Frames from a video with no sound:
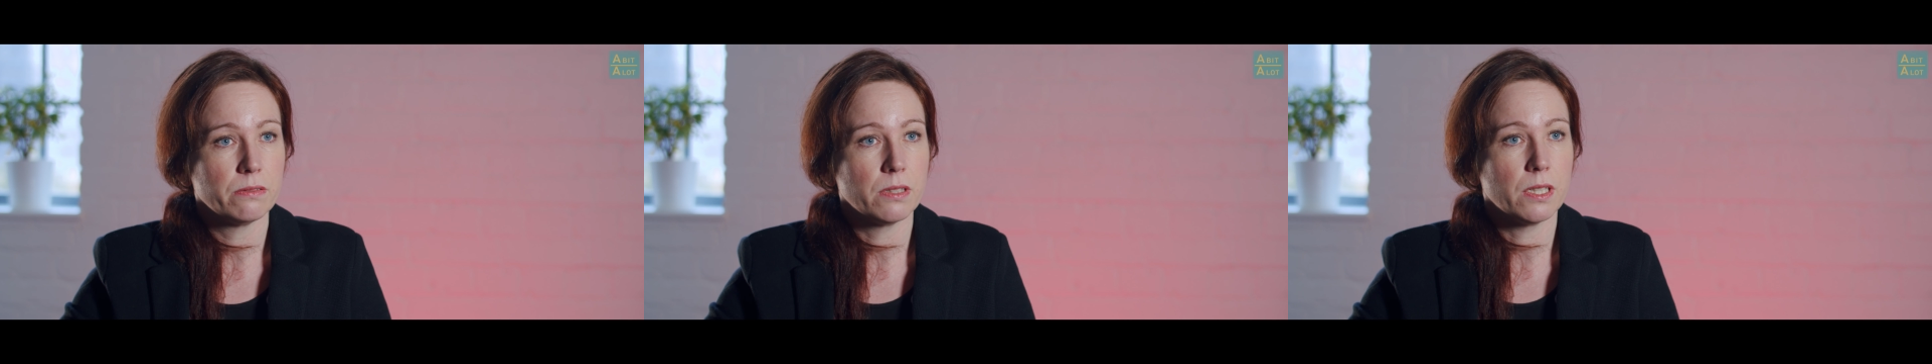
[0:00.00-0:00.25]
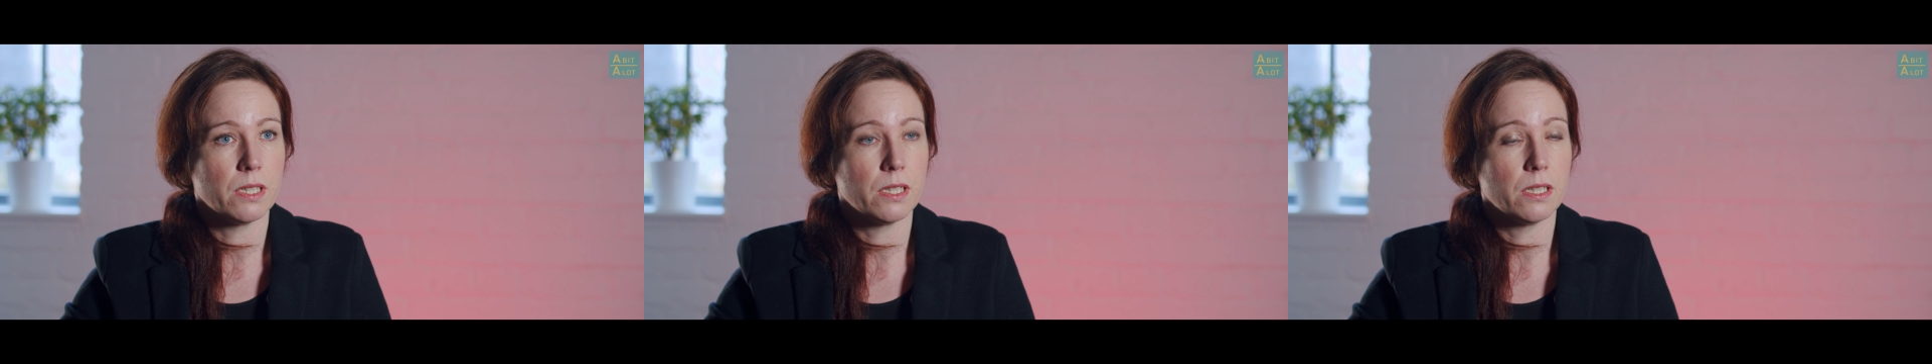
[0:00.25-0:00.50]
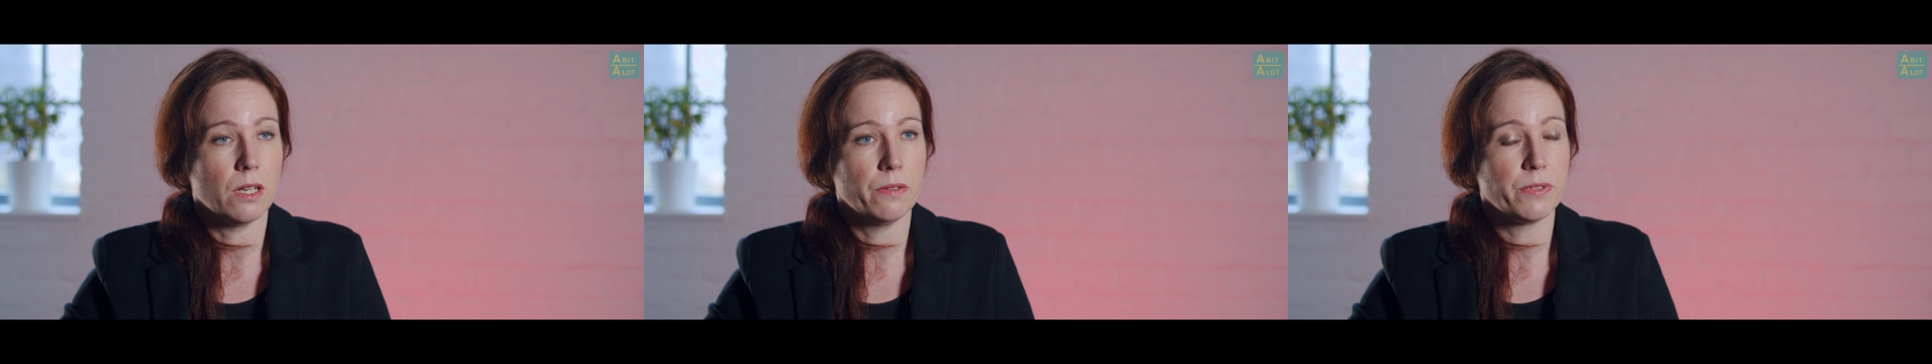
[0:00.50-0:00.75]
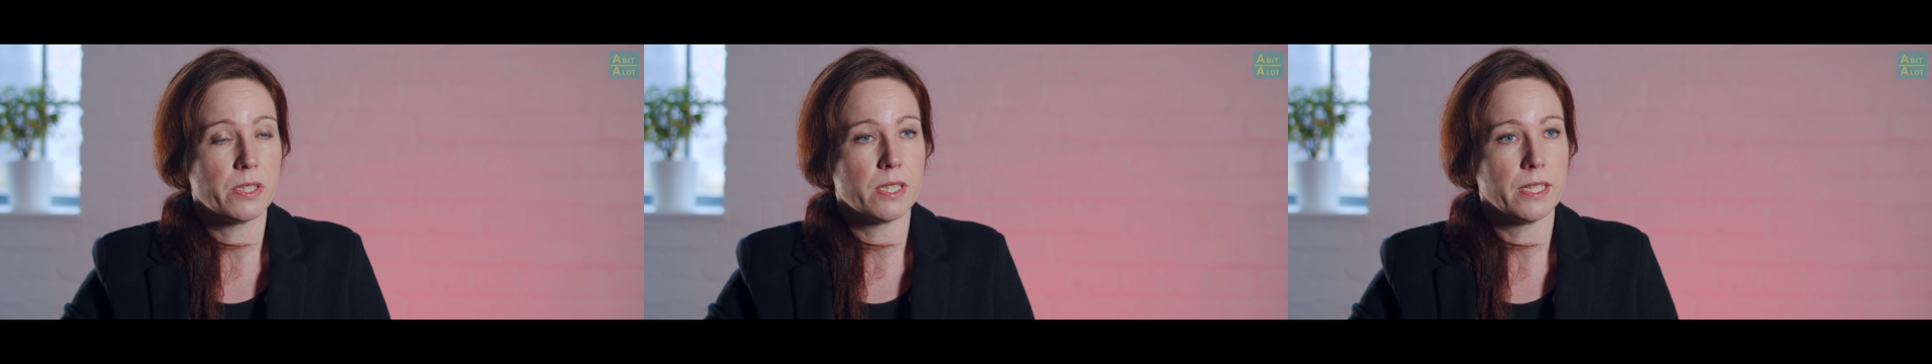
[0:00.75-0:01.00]

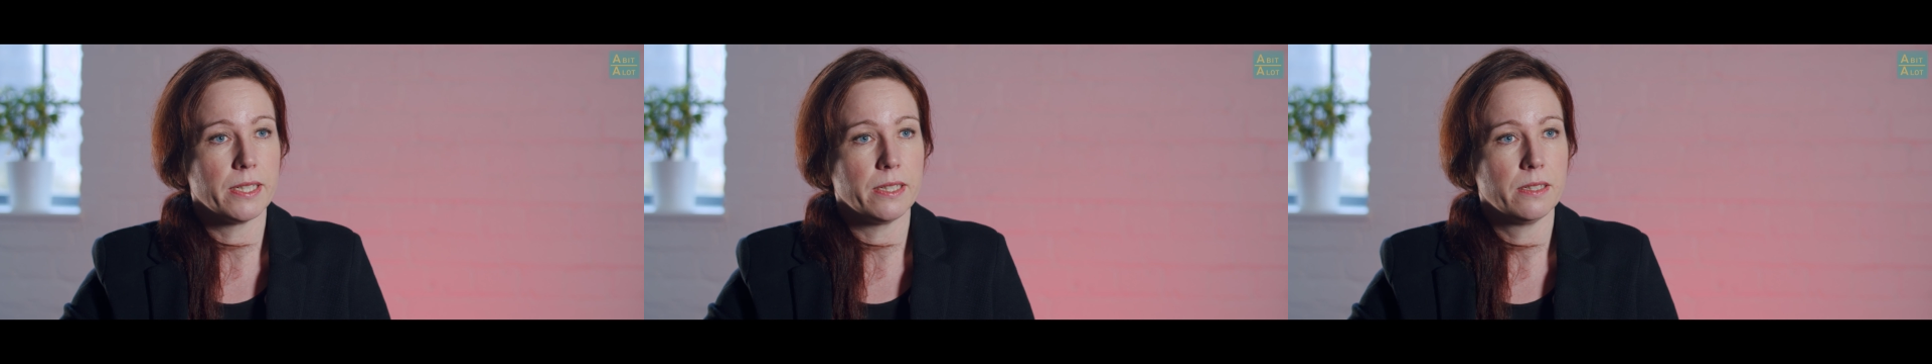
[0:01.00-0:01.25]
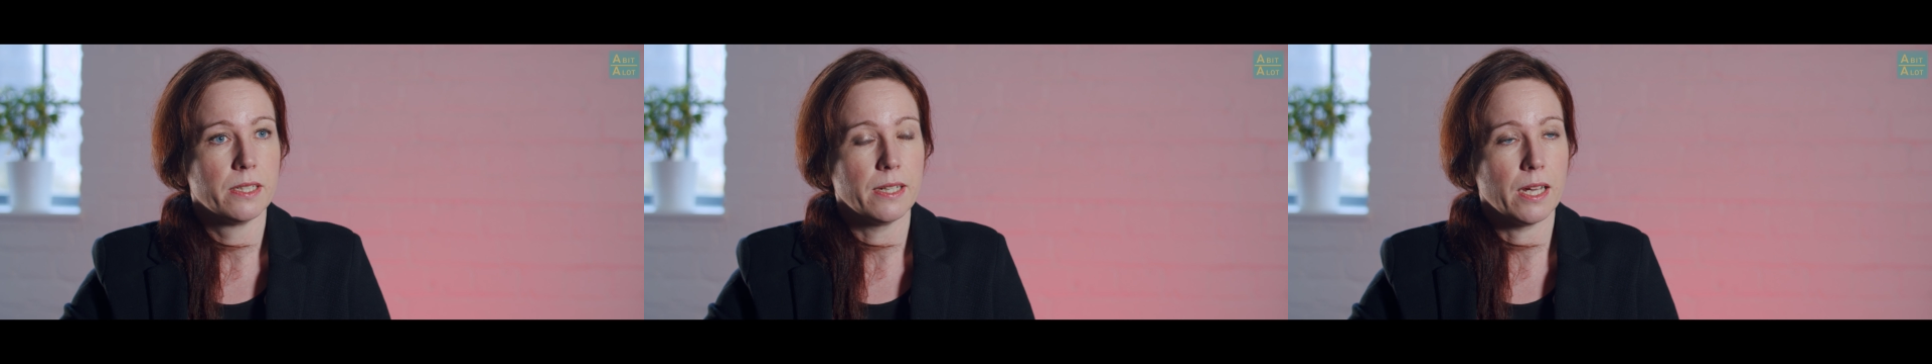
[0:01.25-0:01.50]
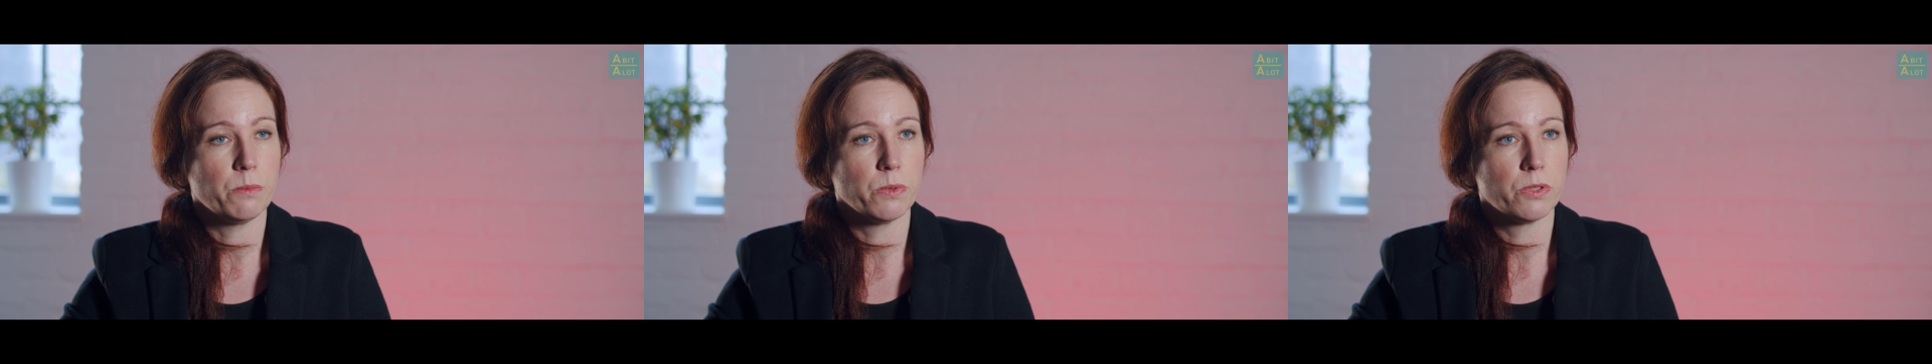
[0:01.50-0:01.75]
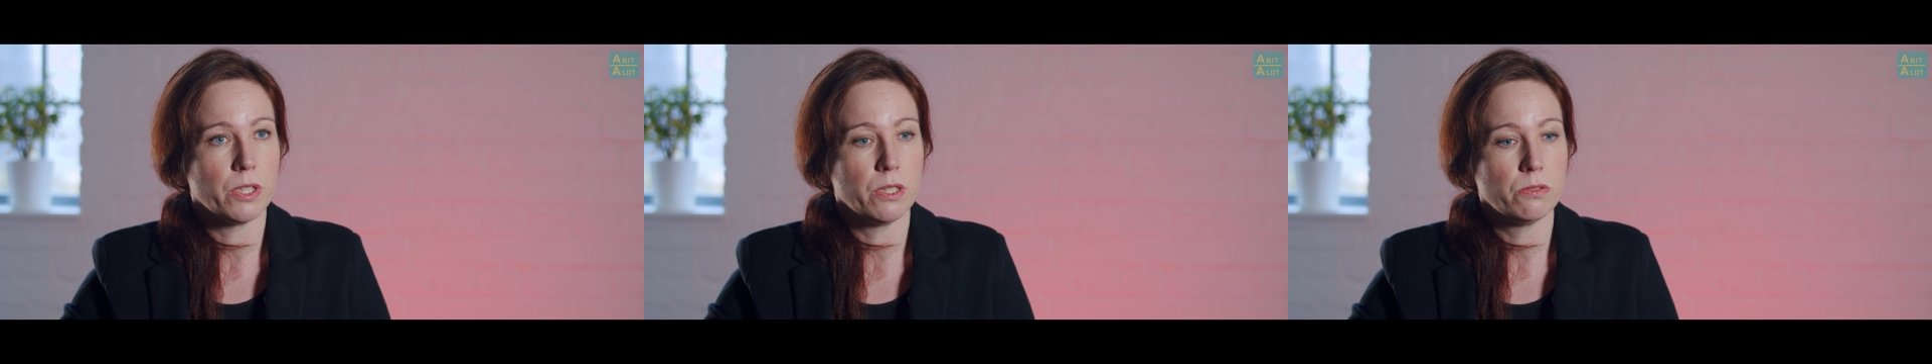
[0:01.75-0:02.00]
Obviously,
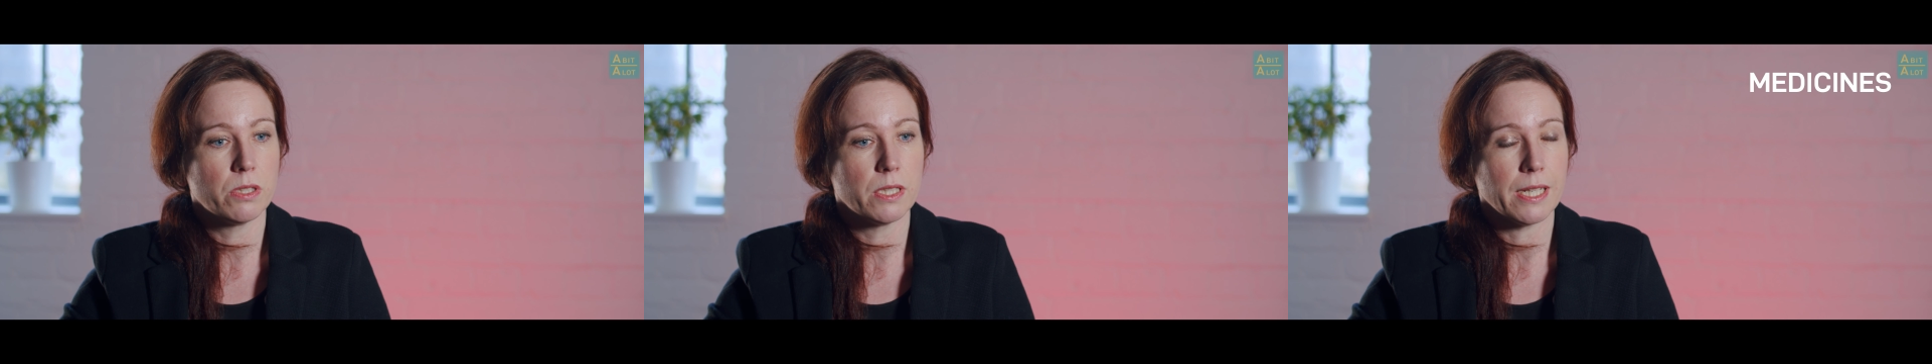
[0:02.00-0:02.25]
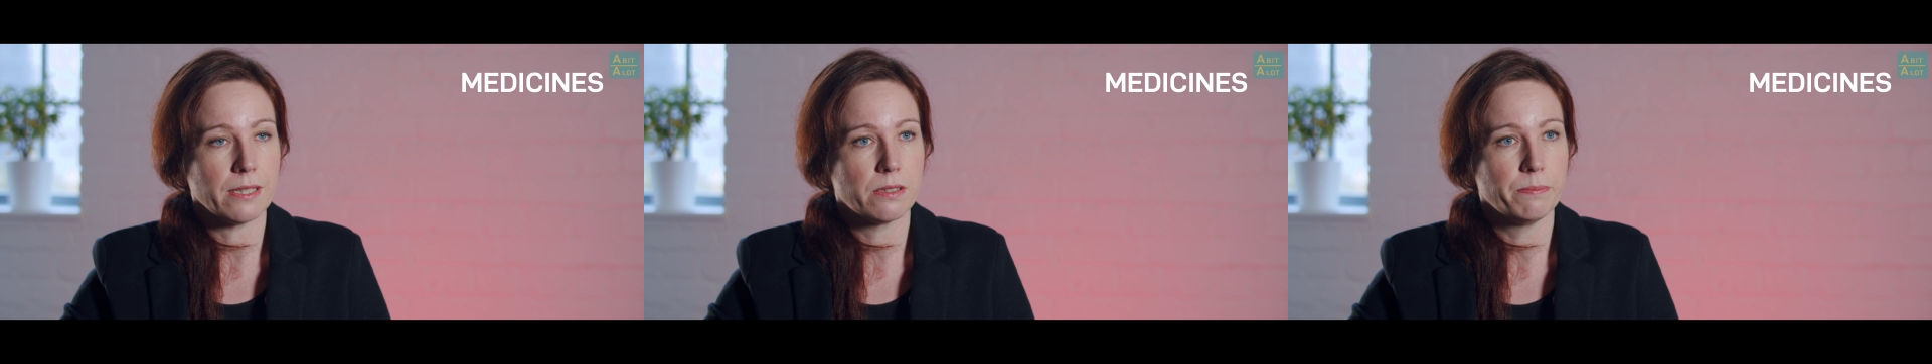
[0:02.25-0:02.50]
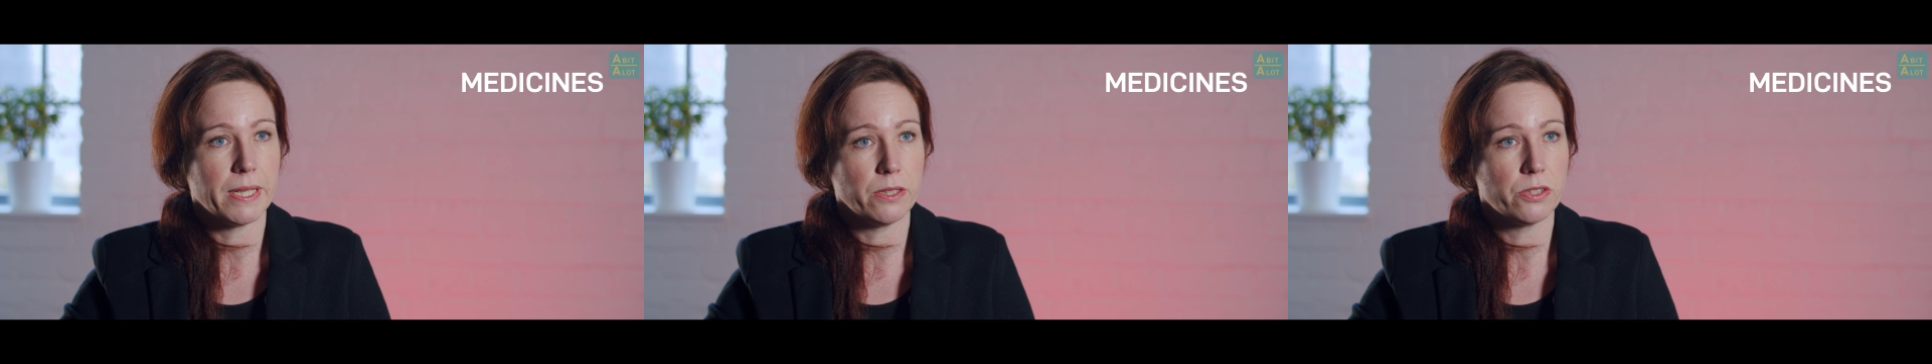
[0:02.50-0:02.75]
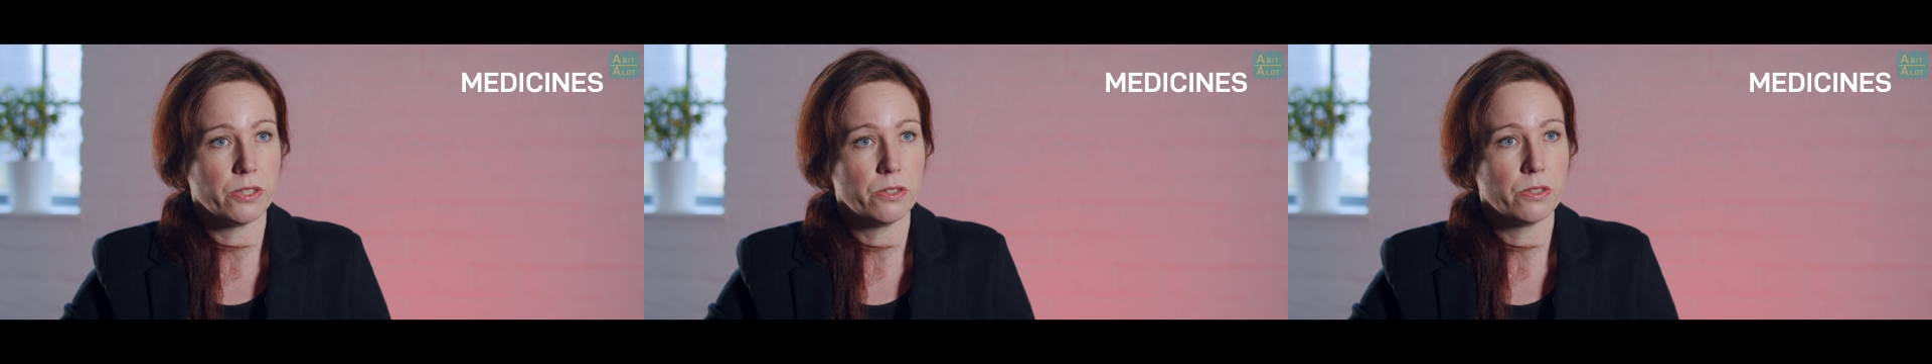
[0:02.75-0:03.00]
animals are used to test
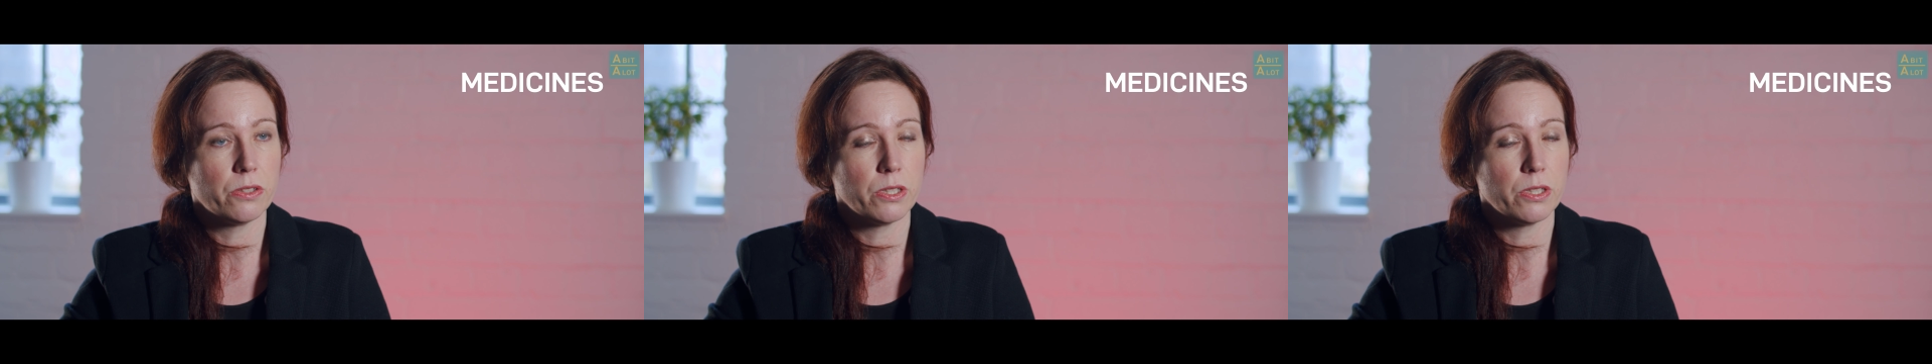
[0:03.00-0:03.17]
medicines,